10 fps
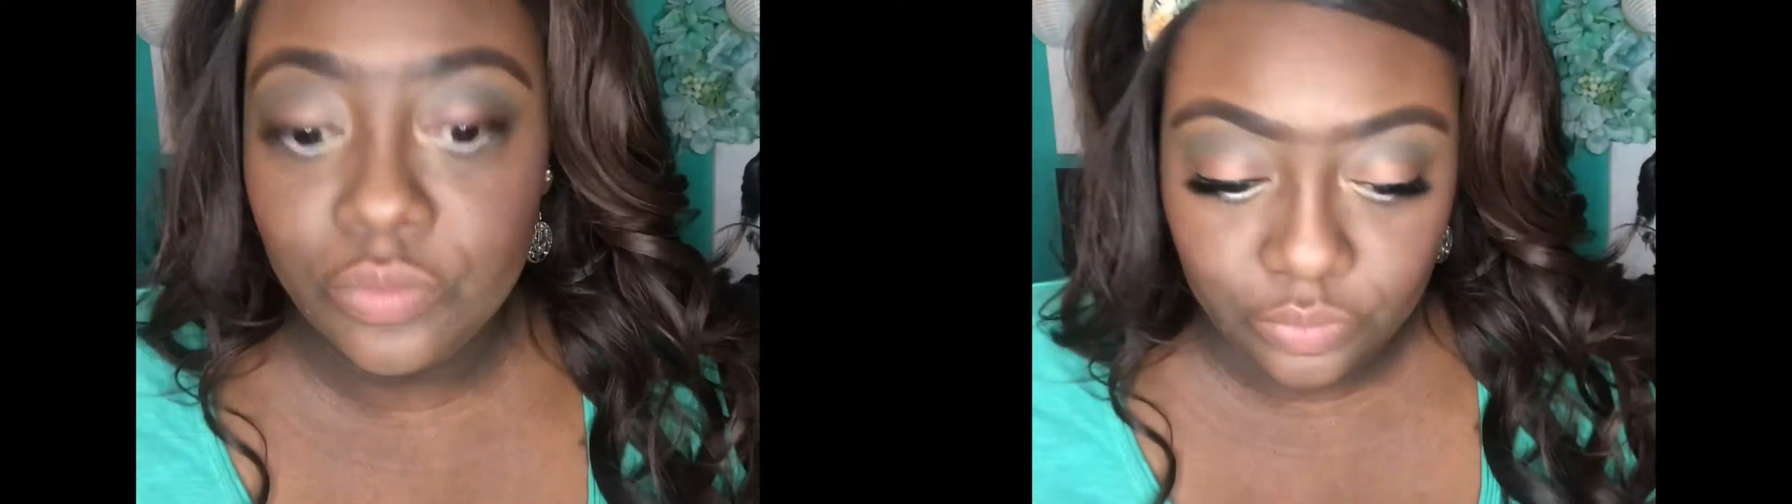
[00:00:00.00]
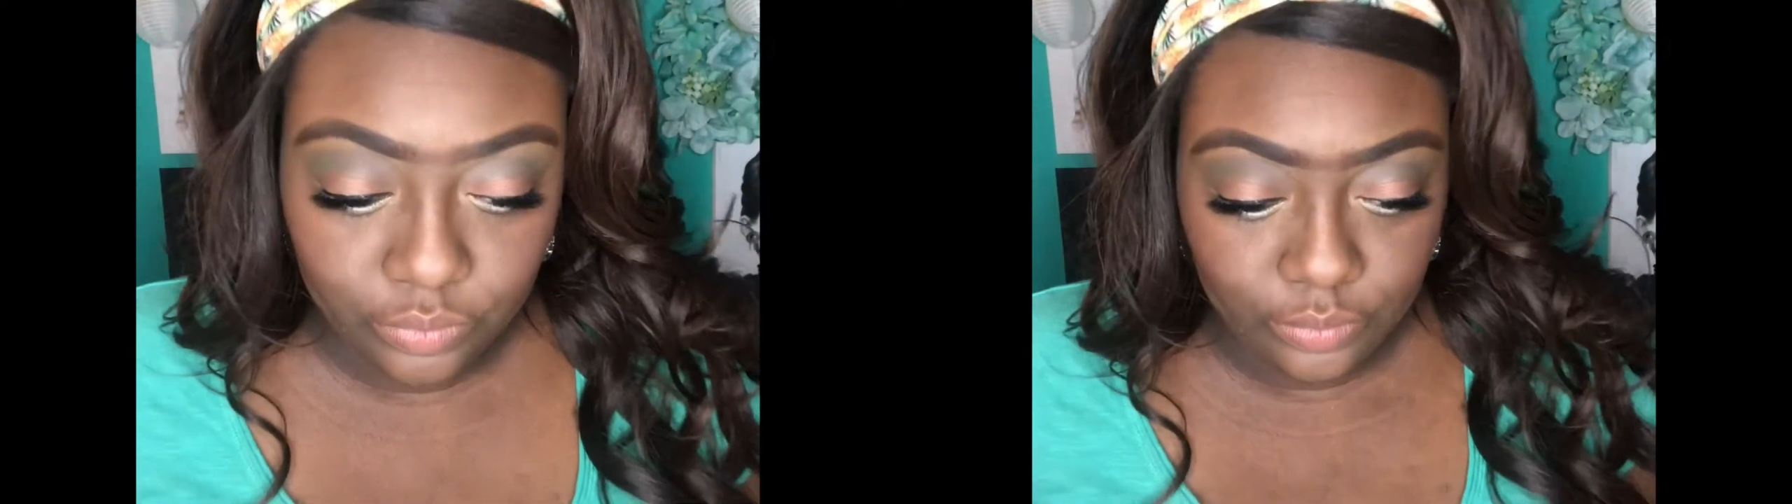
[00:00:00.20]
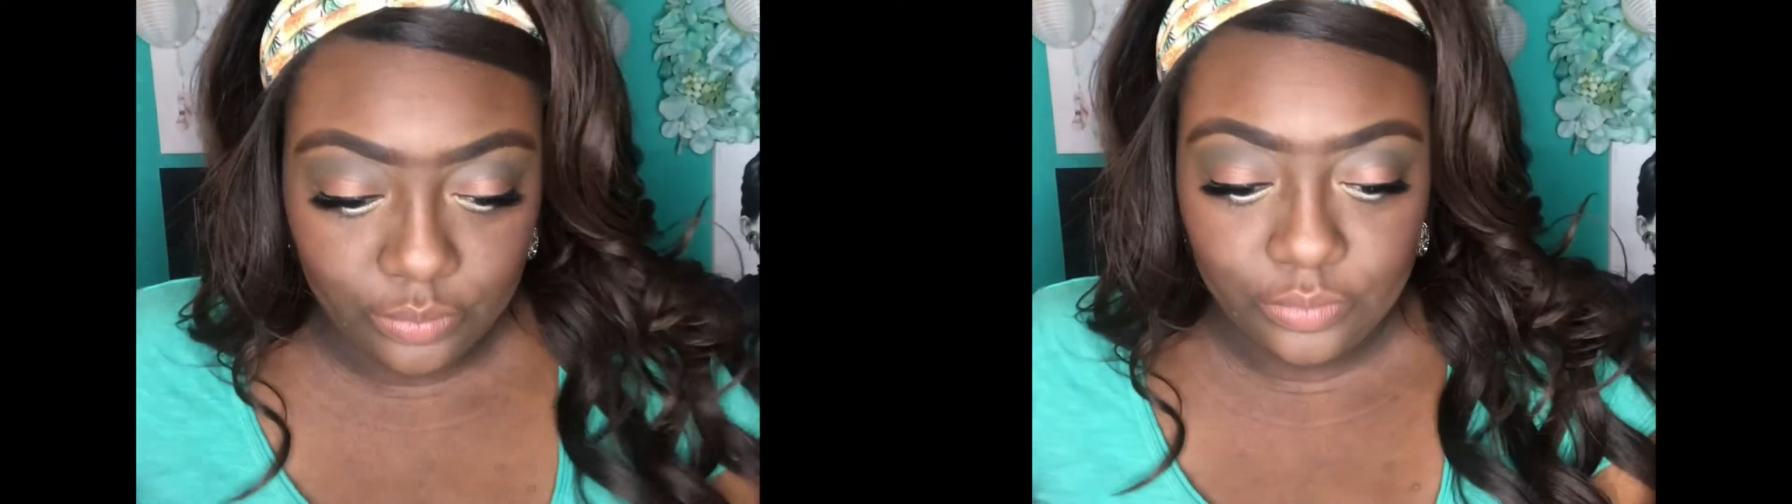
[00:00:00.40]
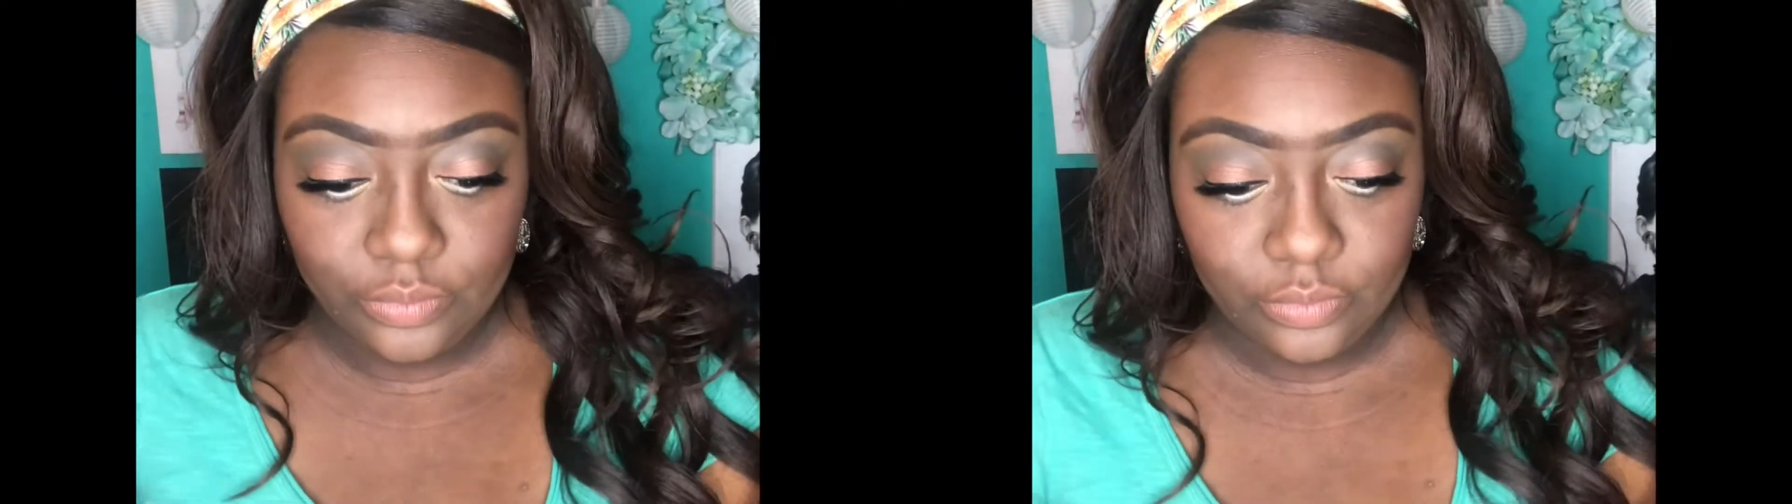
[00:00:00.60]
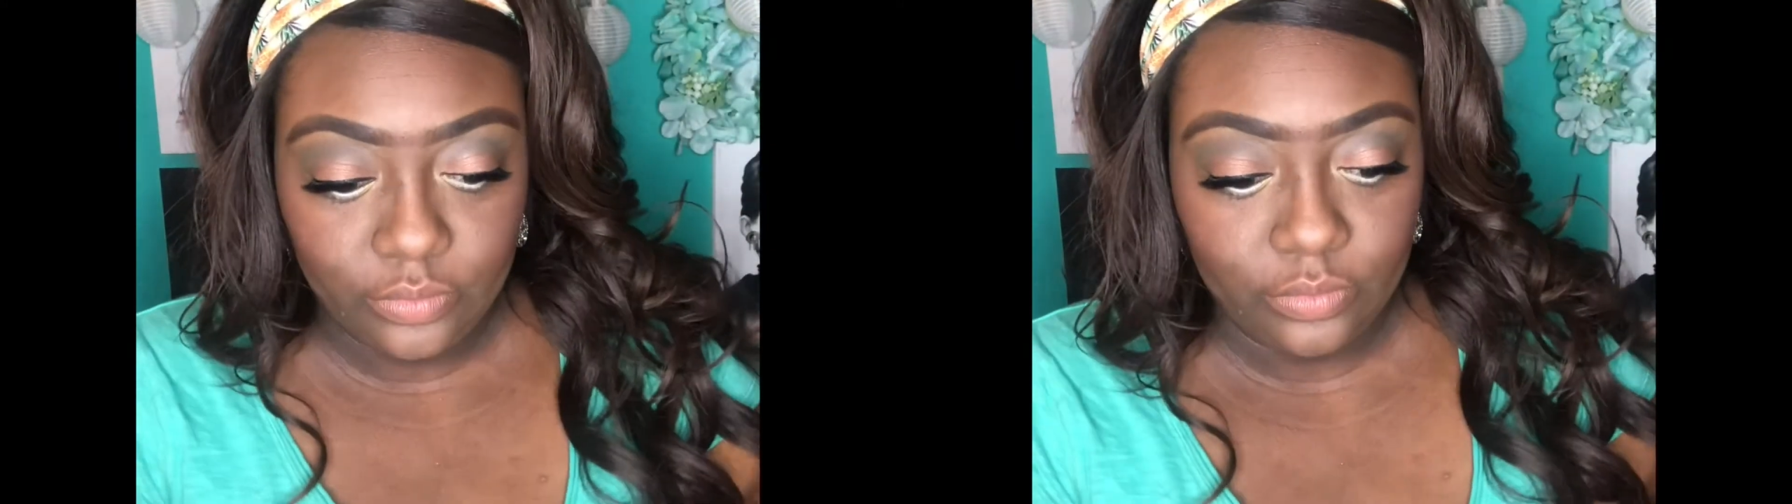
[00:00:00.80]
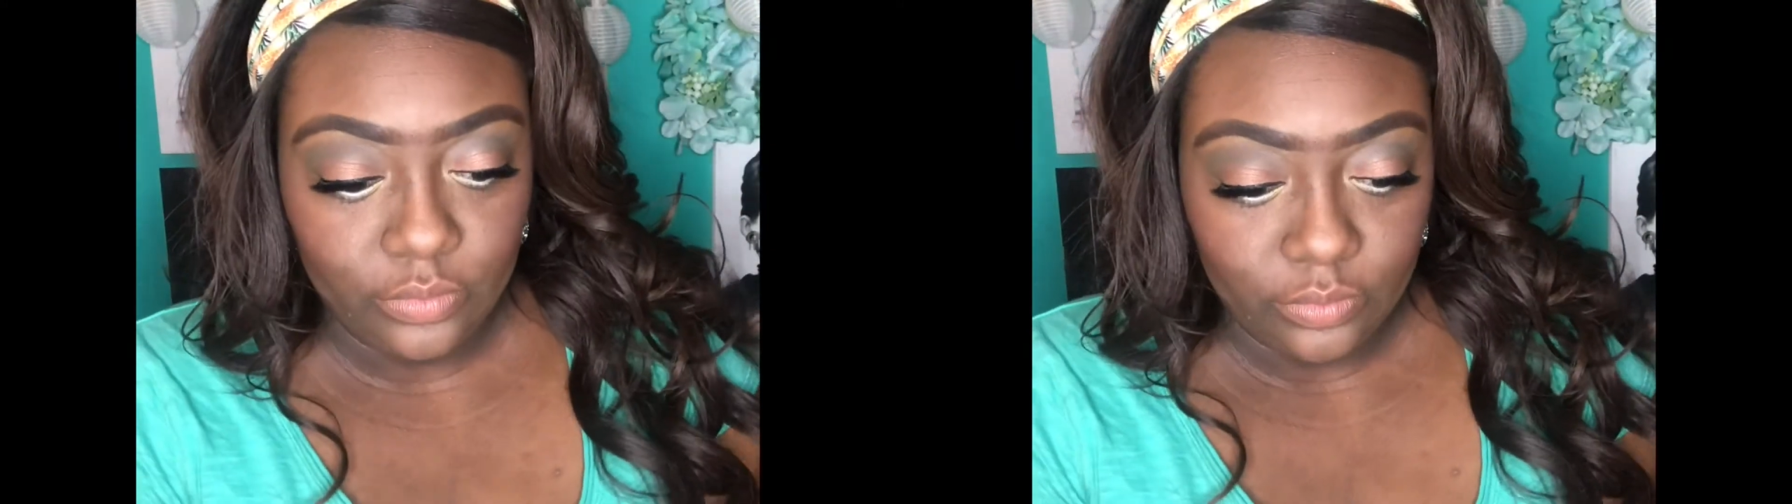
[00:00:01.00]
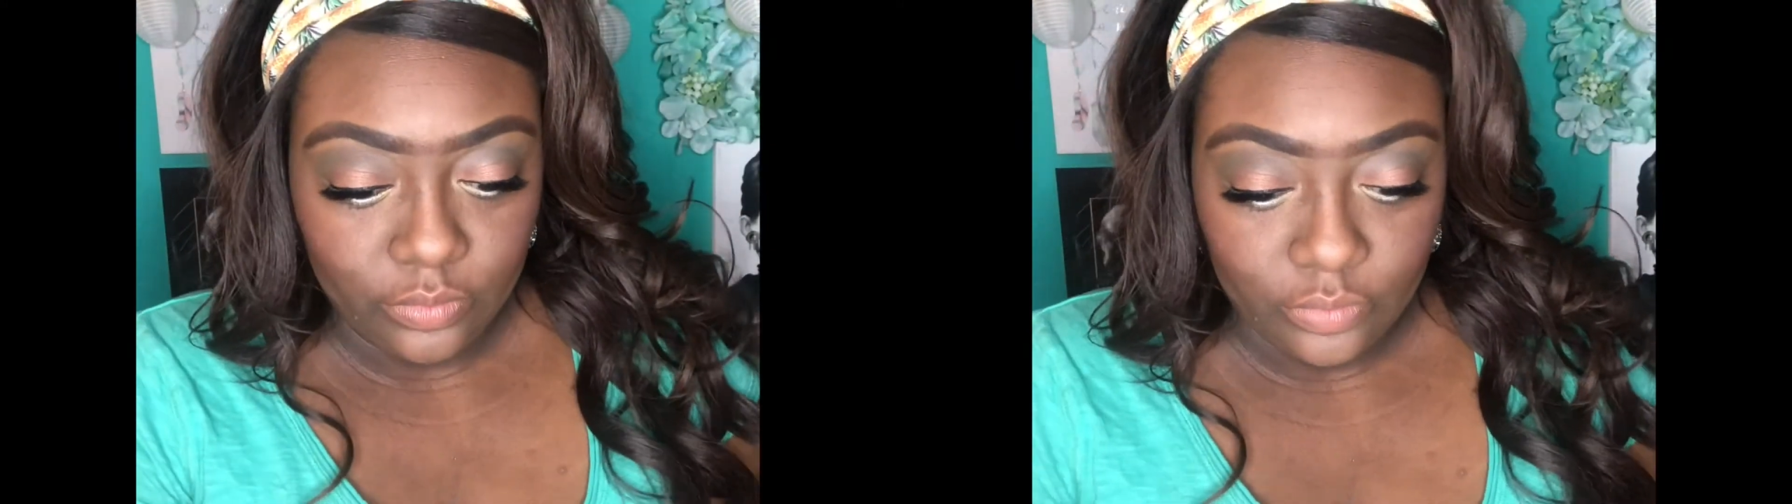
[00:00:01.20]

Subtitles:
And I love this blush,